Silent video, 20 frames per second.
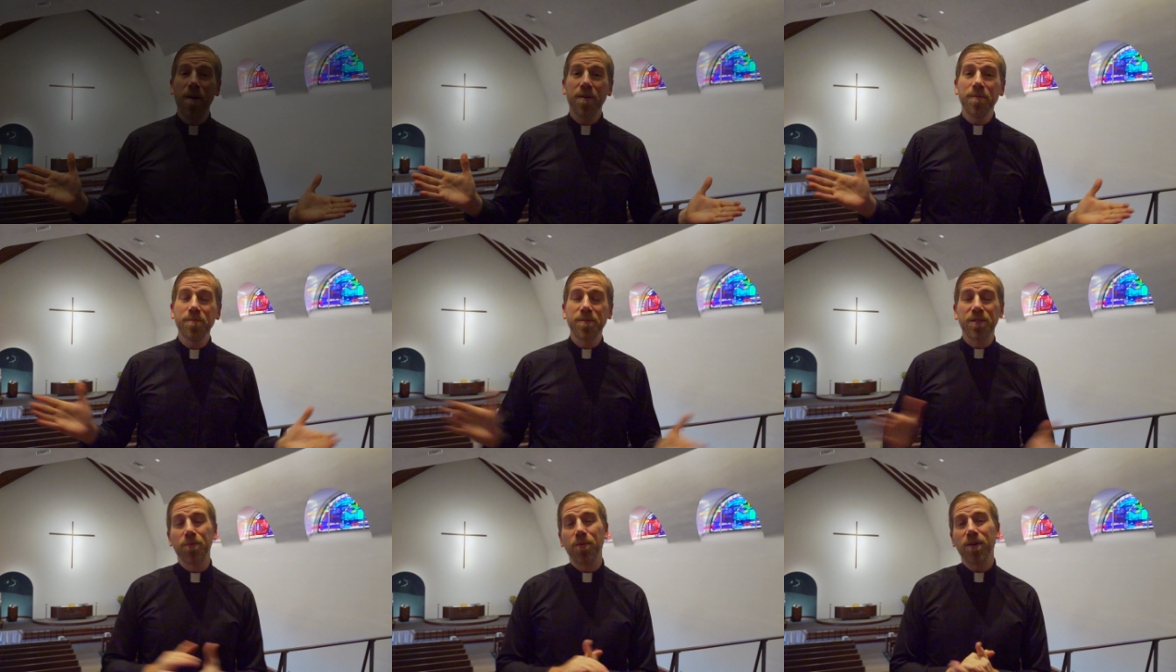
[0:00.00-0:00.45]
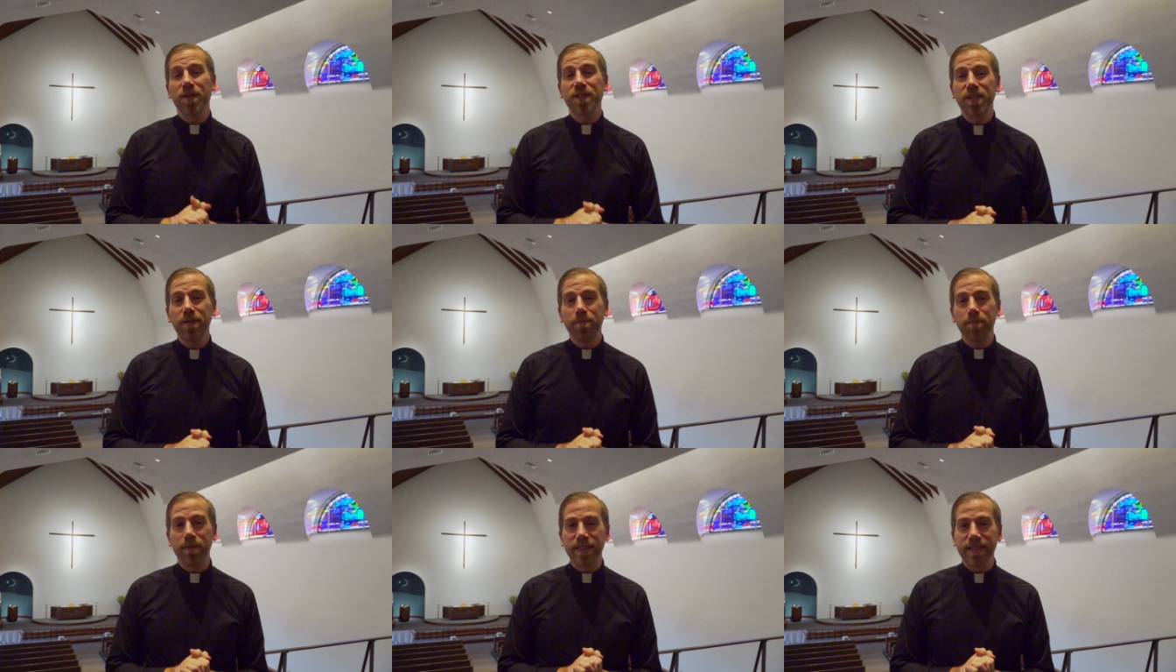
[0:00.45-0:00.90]
Welcome to
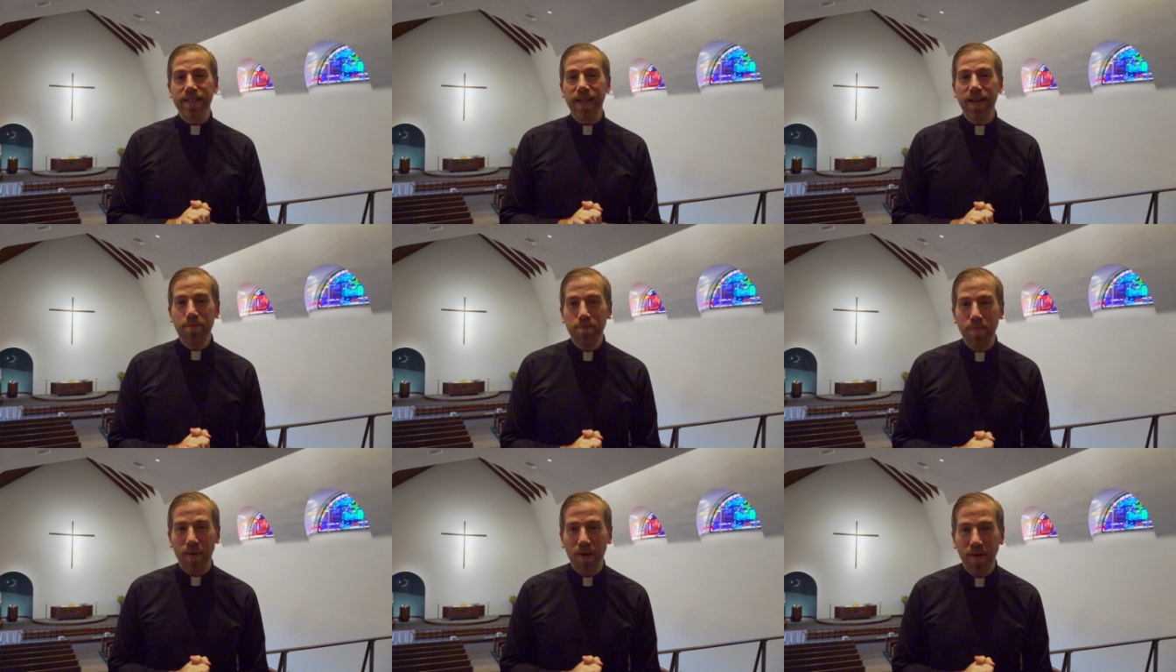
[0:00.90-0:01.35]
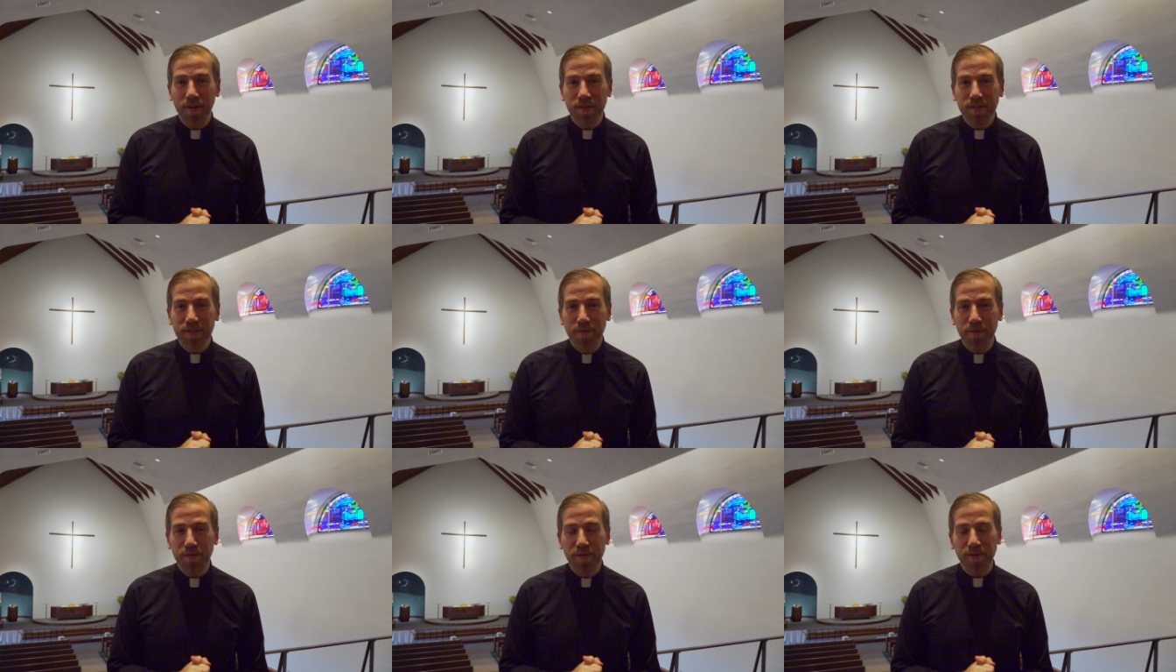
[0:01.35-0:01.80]
worship at St.
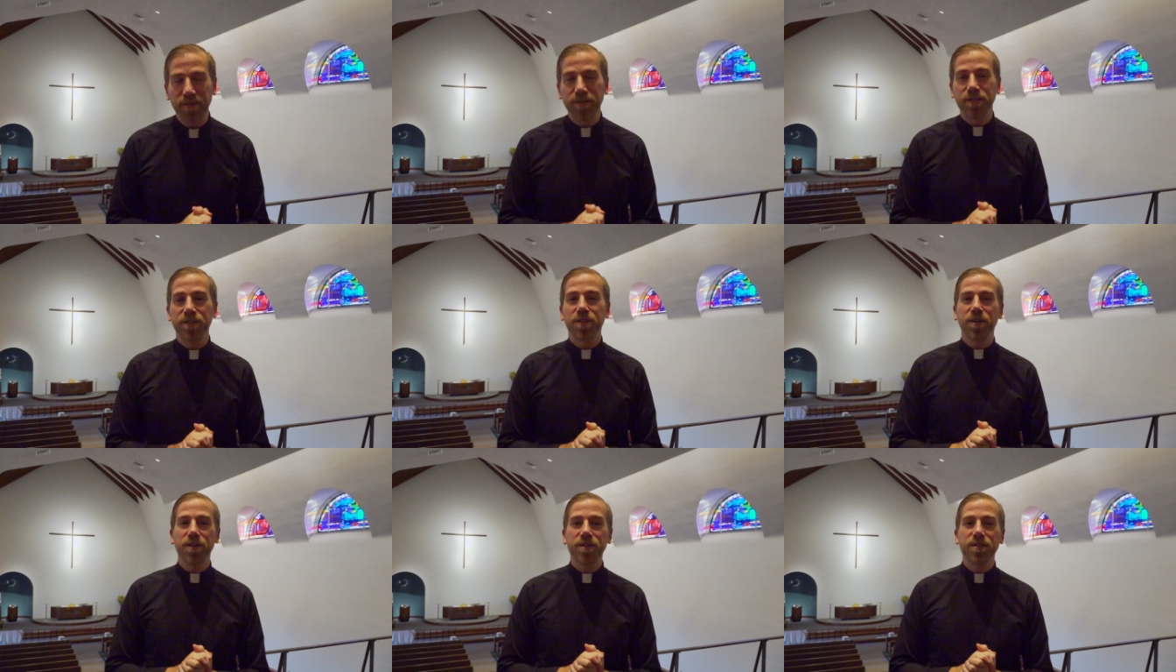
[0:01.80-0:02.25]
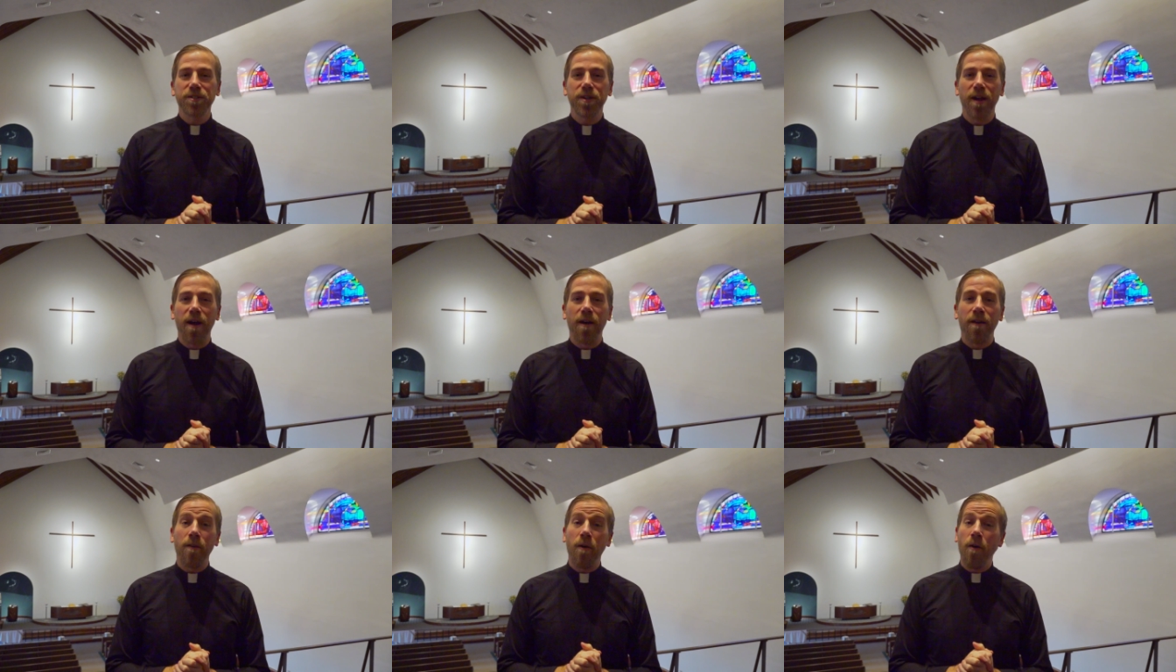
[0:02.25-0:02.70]
Paul's Lutheran Church
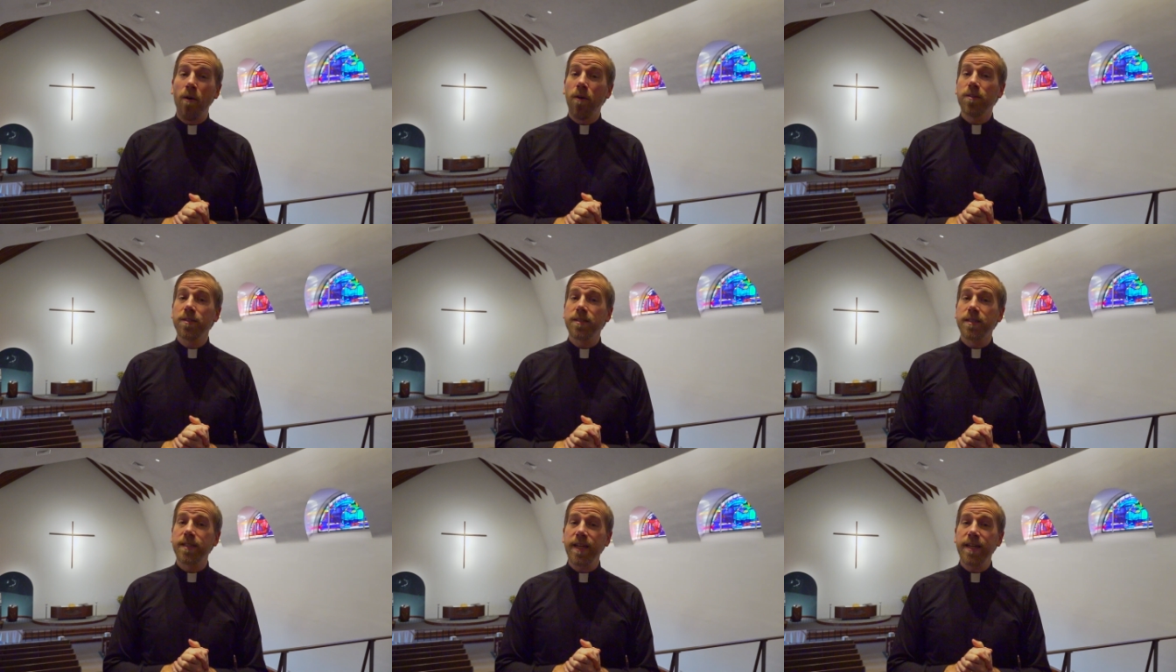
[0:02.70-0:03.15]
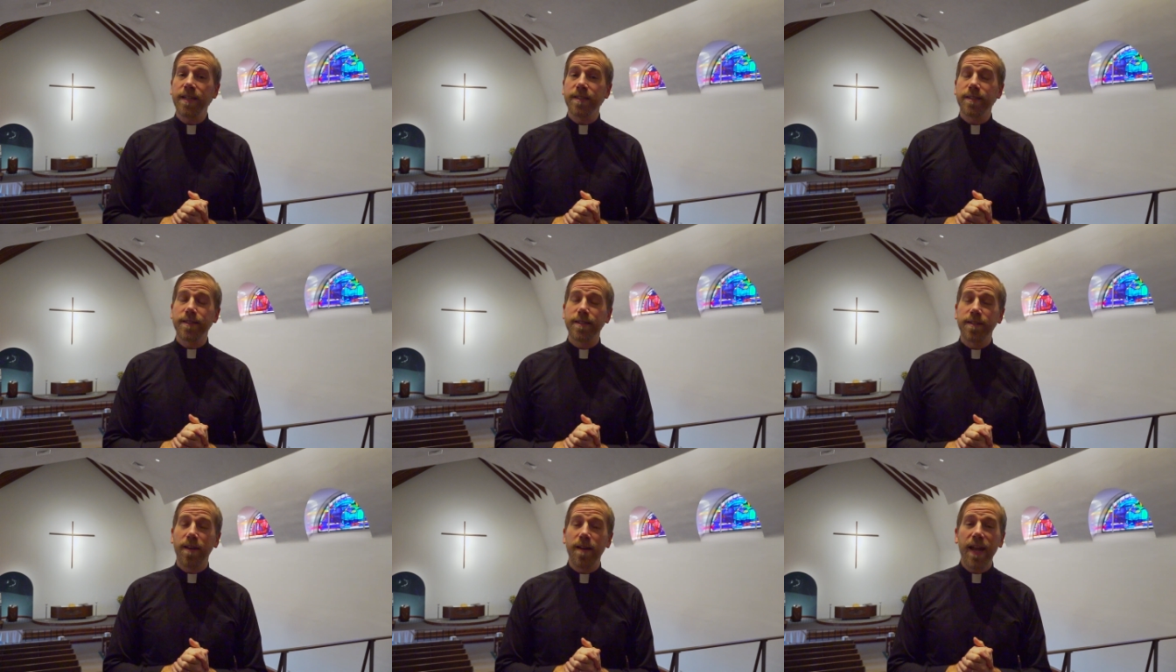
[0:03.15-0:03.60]
on All
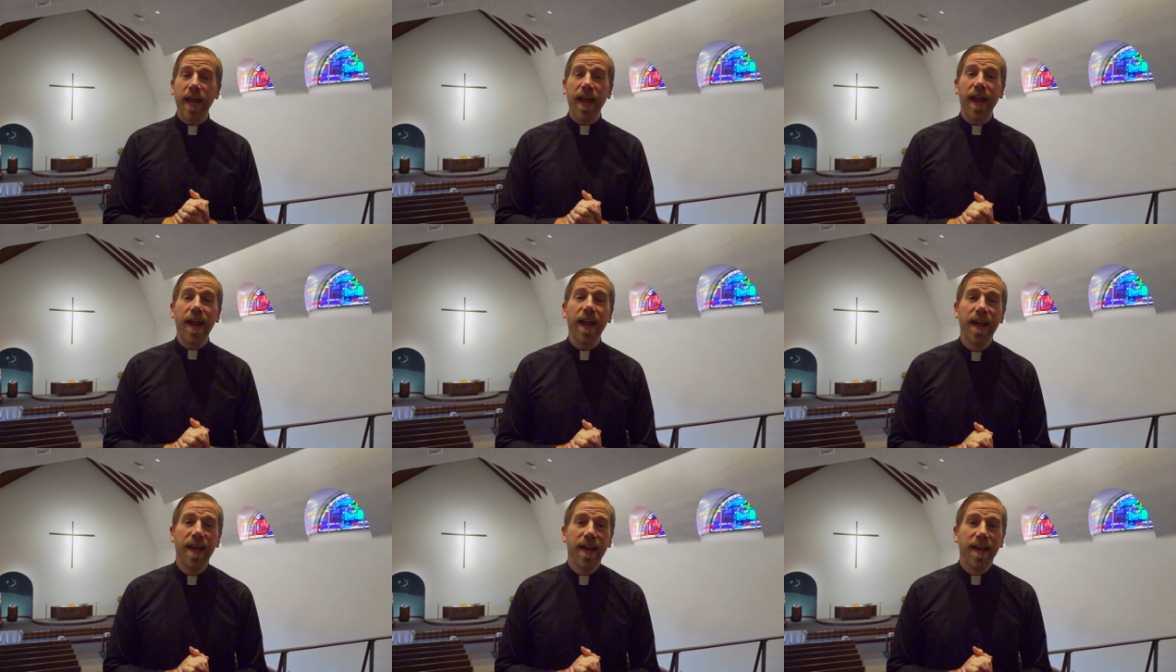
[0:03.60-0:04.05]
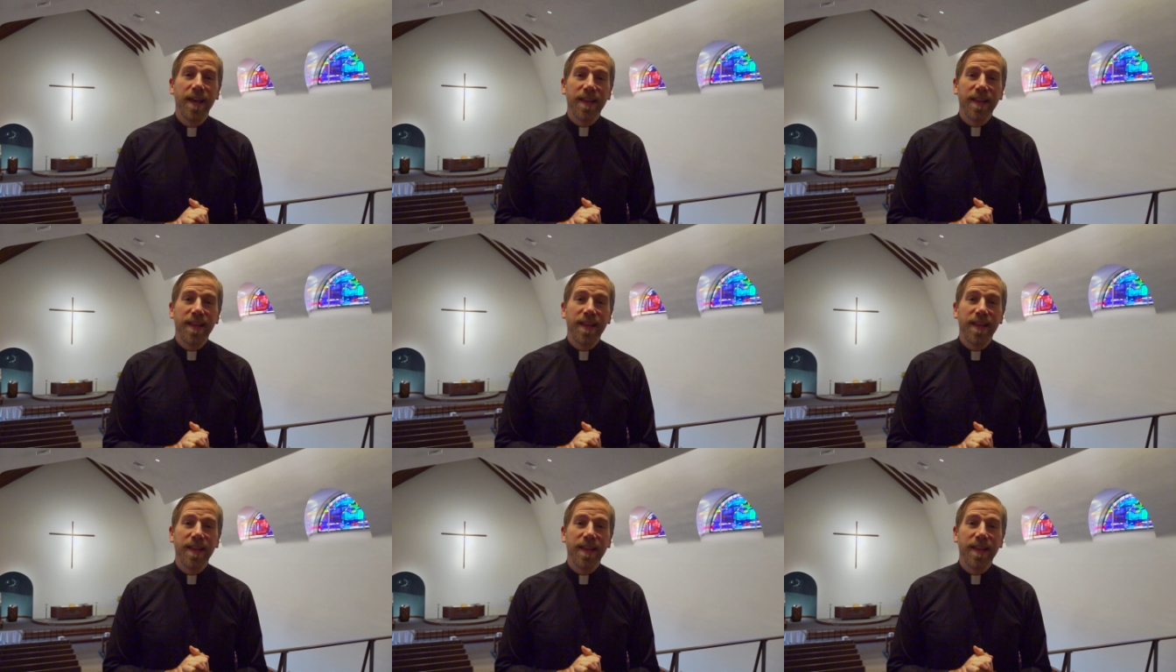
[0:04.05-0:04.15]
Saints Sunday.